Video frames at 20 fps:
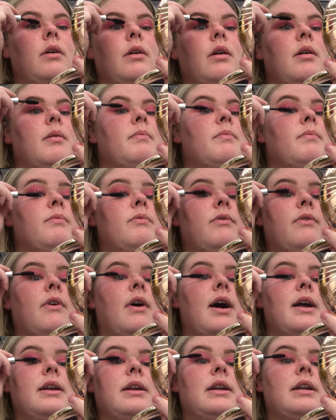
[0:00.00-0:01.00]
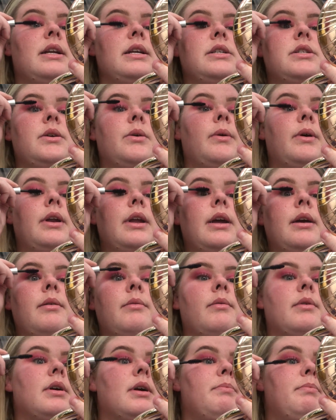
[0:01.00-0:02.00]
I'm finally doing it,
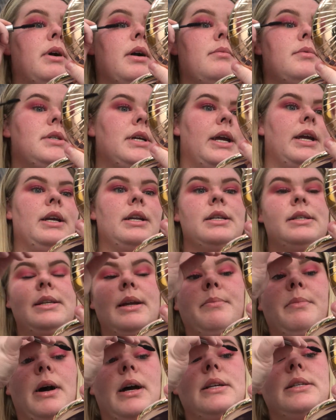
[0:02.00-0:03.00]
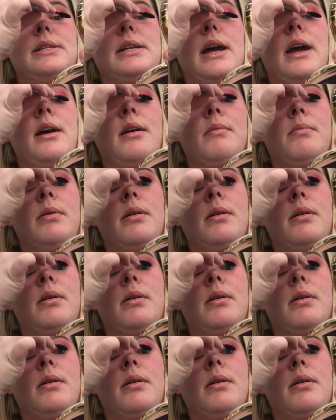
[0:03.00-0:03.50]
but I'm taking it step by step.